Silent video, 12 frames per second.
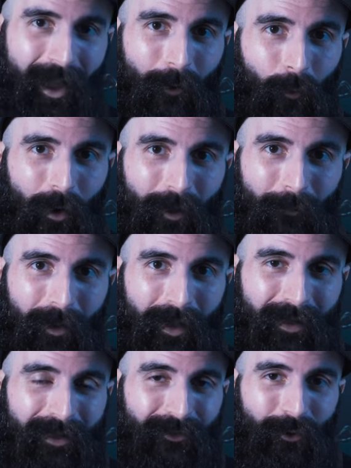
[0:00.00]
and one
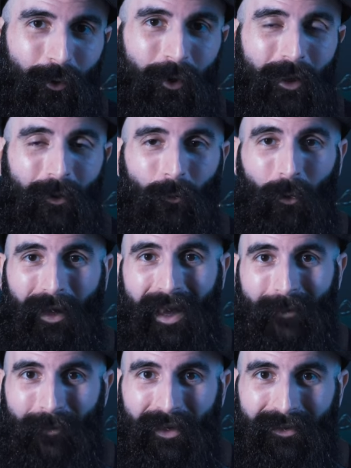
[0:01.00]
minor. So what
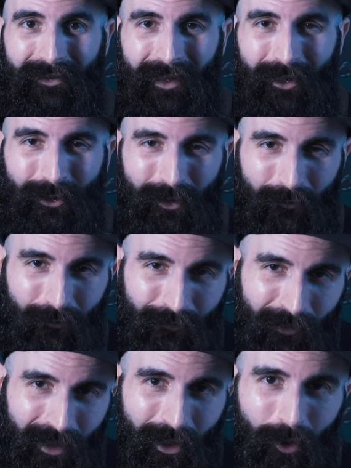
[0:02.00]
I mean is that you can
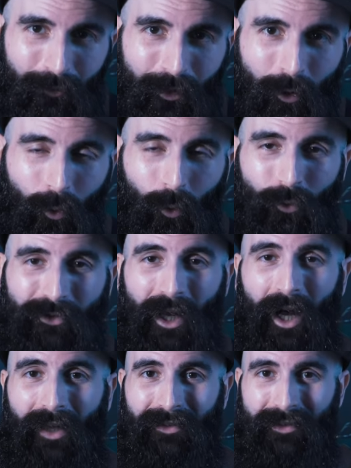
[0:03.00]
think of the chords
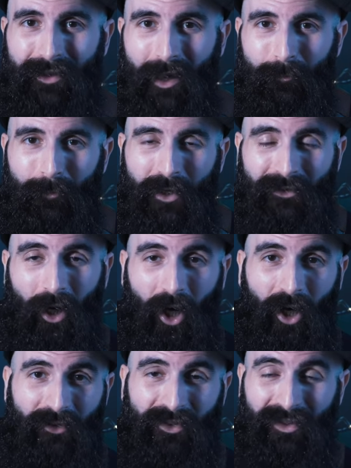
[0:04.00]
as numbers,
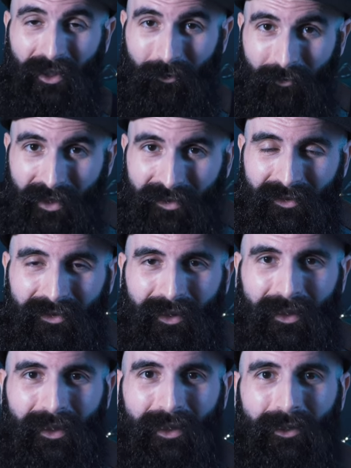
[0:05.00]
as degrees in the
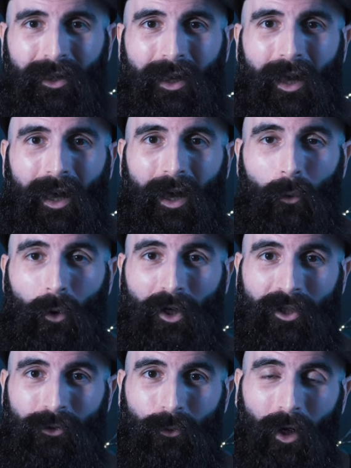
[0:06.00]
key uh, where
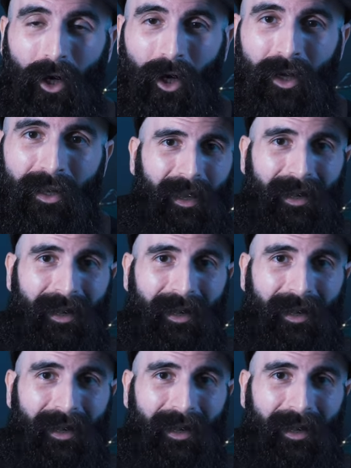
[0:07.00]
you are.